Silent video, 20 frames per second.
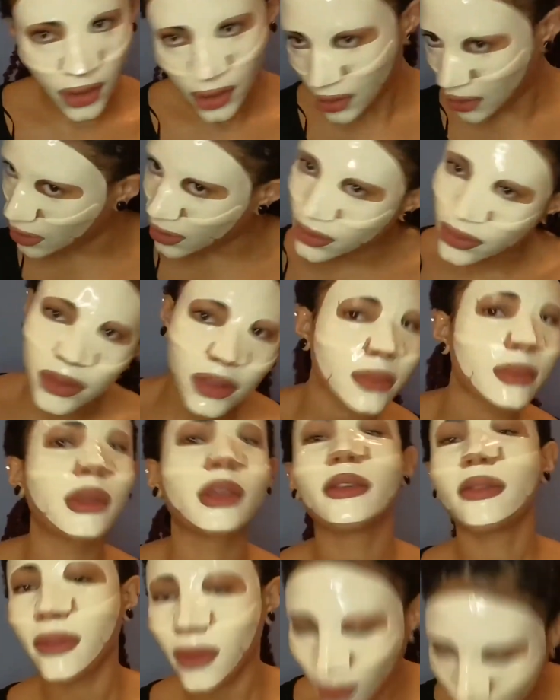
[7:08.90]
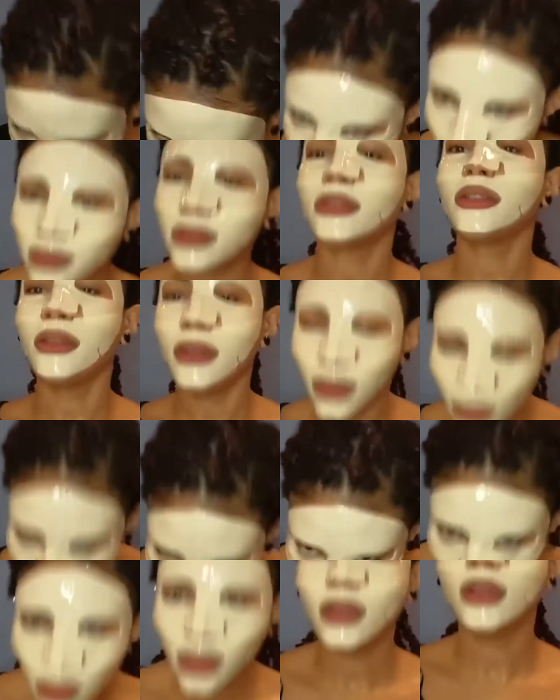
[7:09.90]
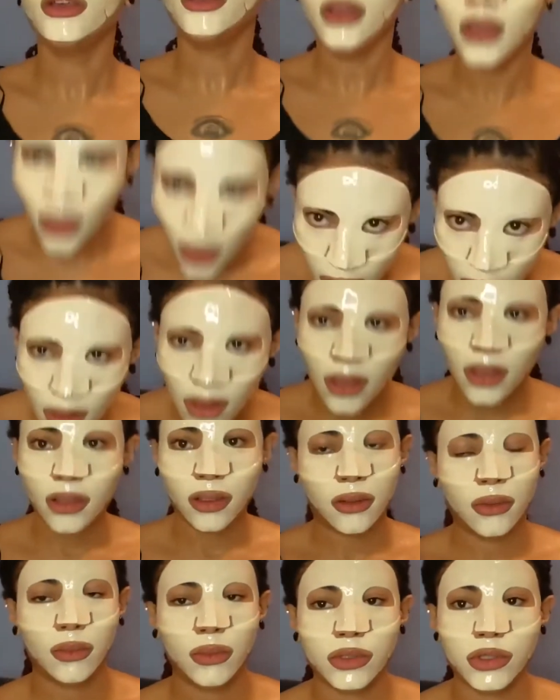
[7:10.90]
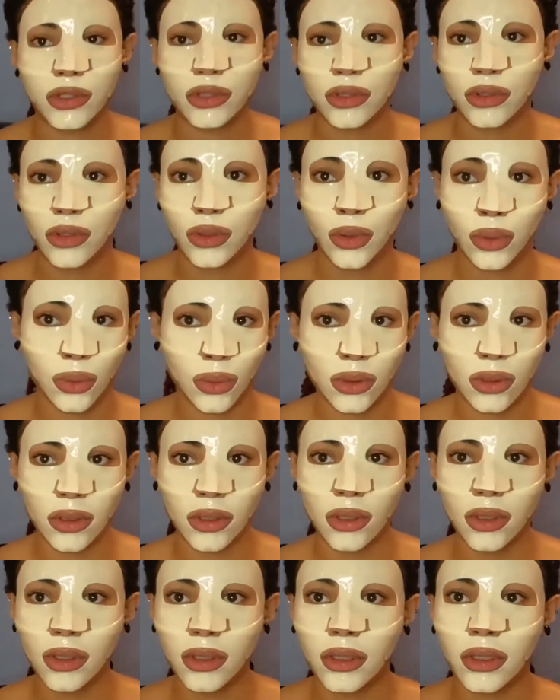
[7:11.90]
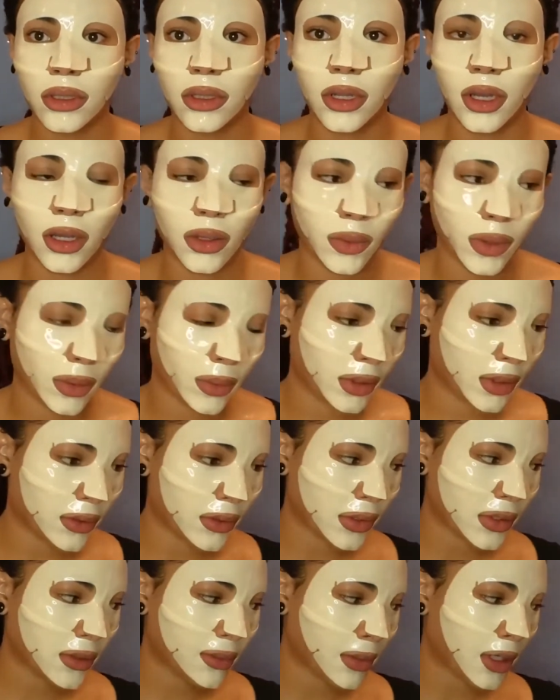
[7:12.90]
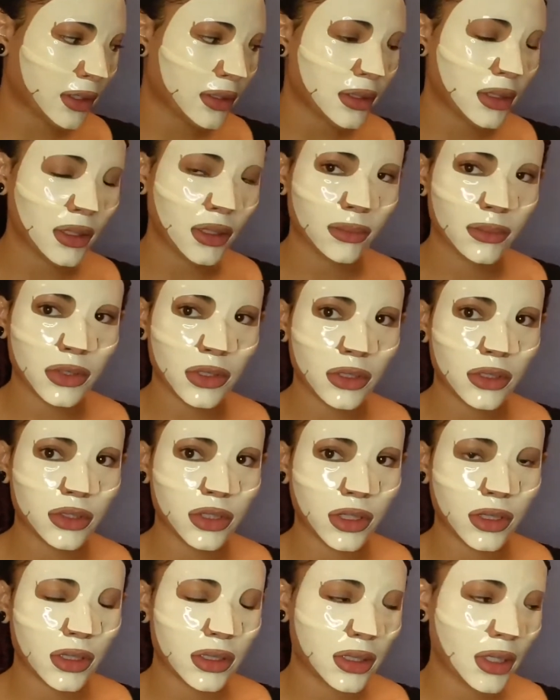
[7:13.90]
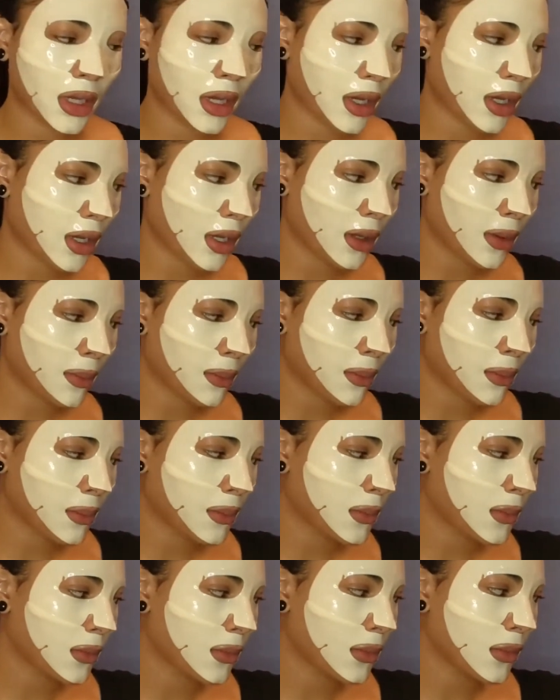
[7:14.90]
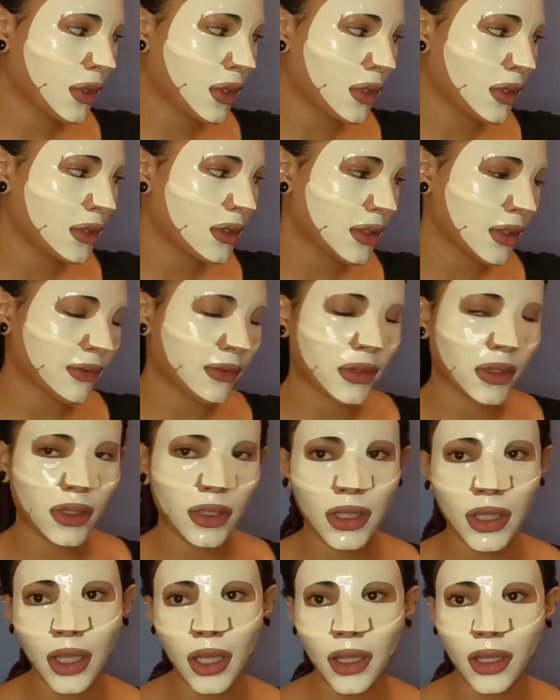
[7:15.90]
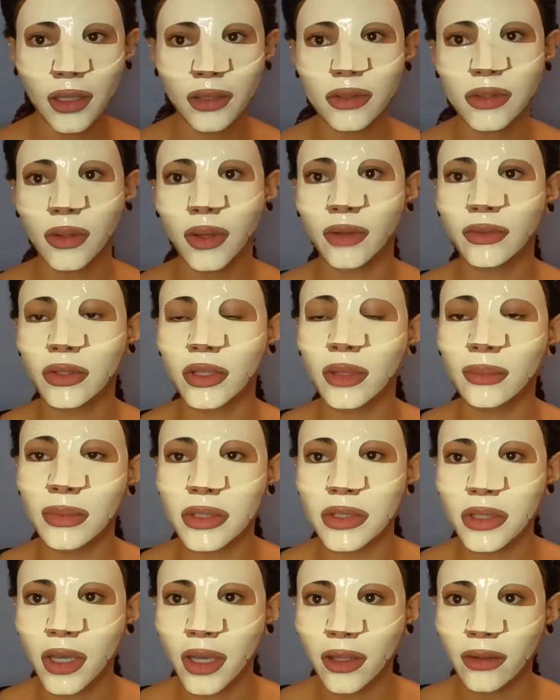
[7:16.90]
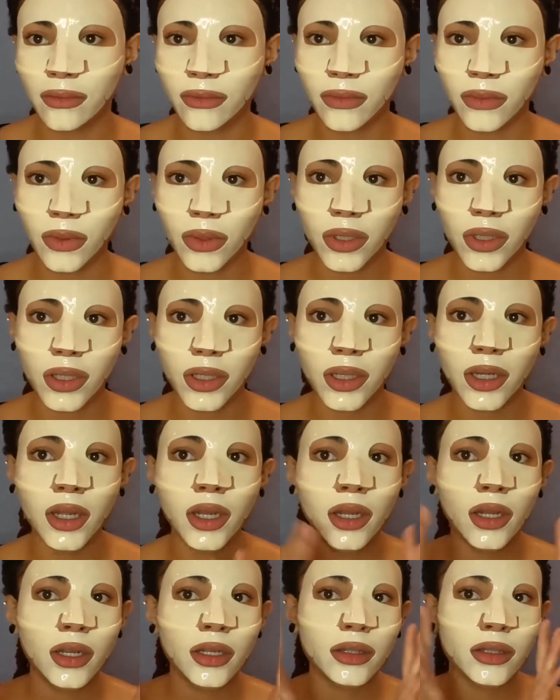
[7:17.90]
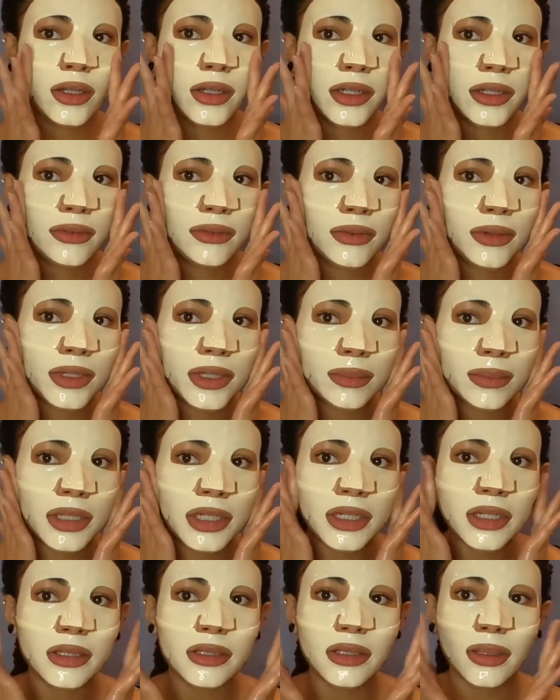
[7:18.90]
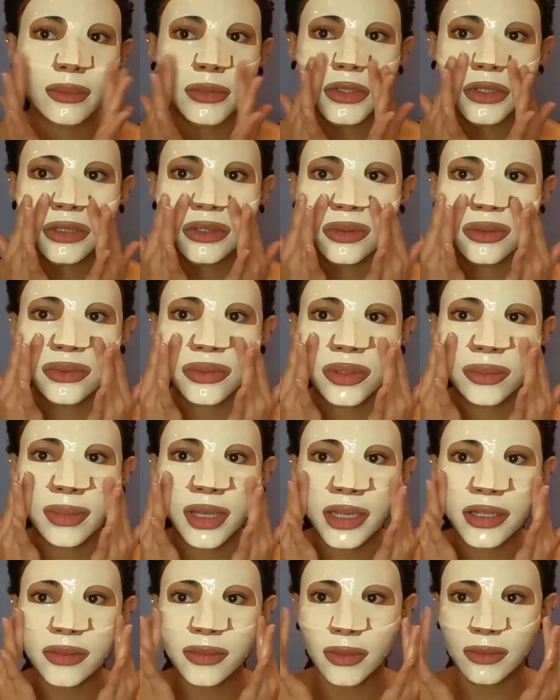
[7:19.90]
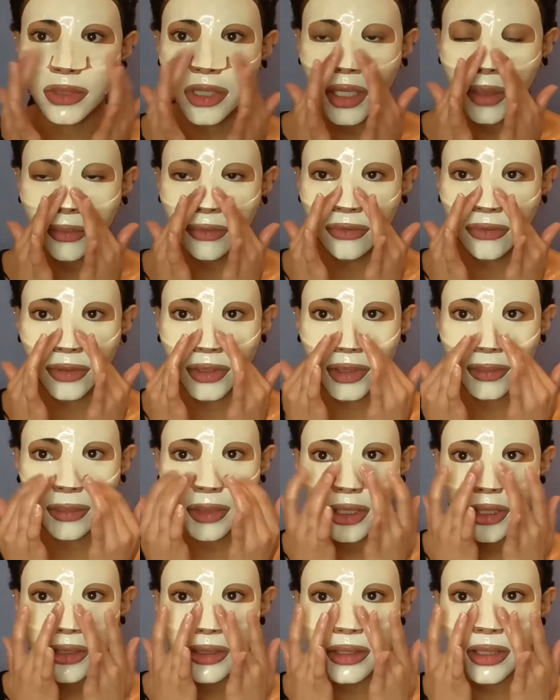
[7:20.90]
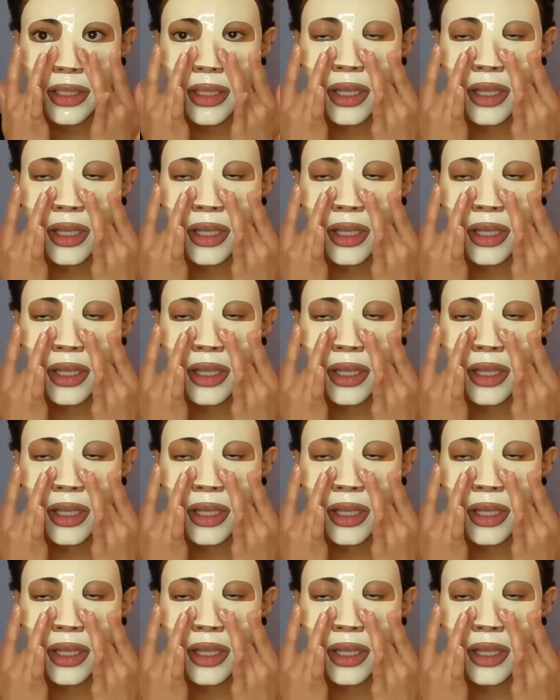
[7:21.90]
adhered to my face, which is cool. Not quite what I was expecting. I'm just gonna check the time. It's 7:38, so I have to keep this on for 30 to 40 minutes. I'm just gonna do it for the maximum time of 40 minutes.